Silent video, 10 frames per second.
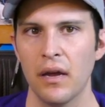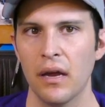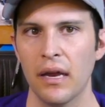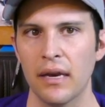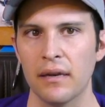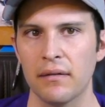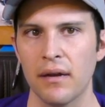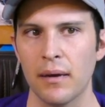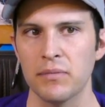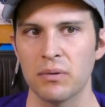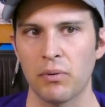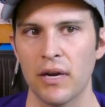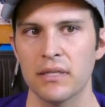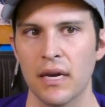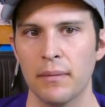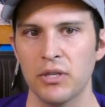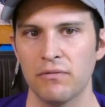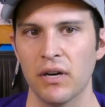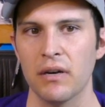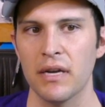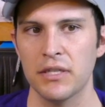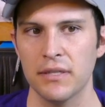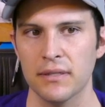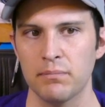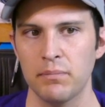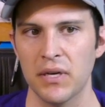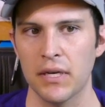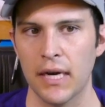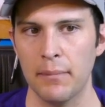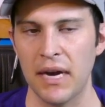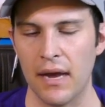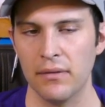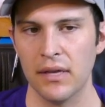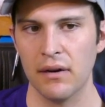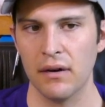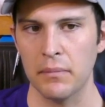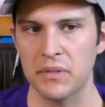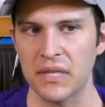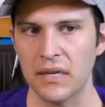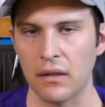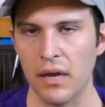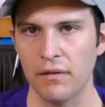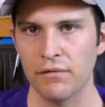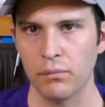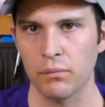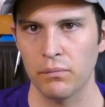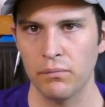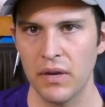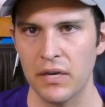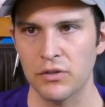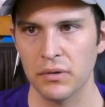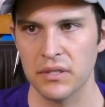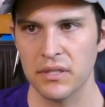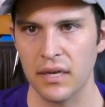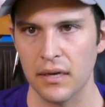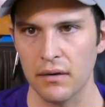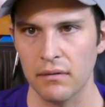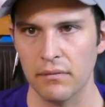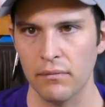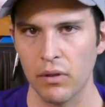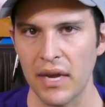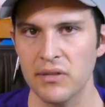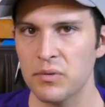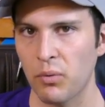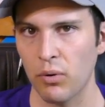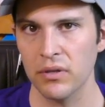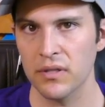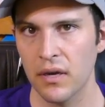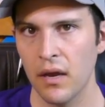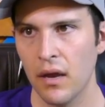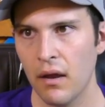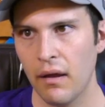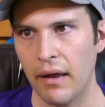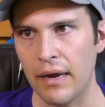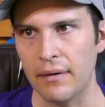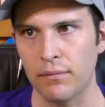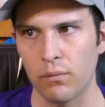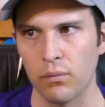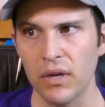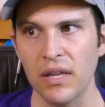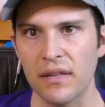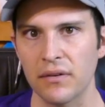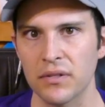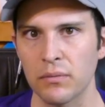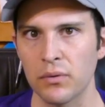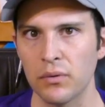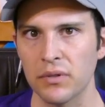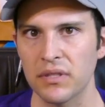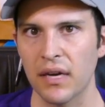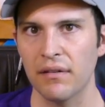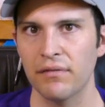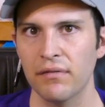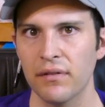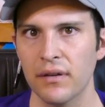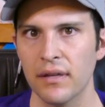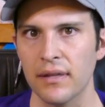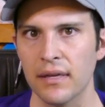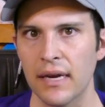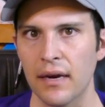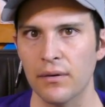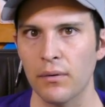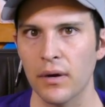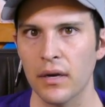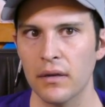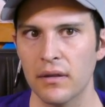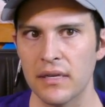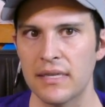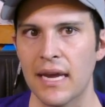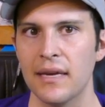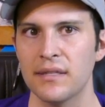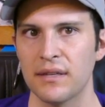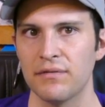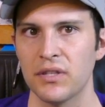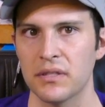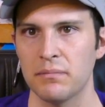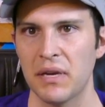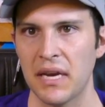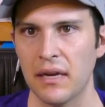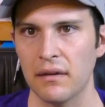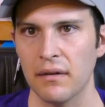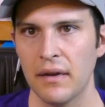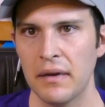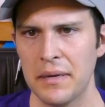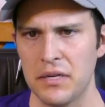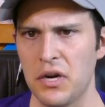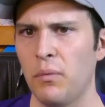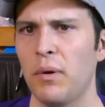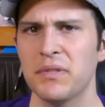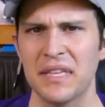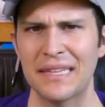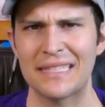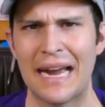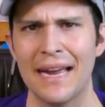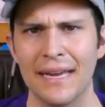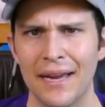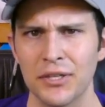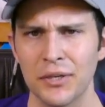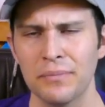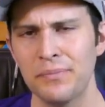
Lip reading: And I'm surprised at how much variation has been coming out there. I'm seeing a lot of interest in light sports, and really there's some cool stuff in the category. The days of just being, you know, what was it, the Skycatcher,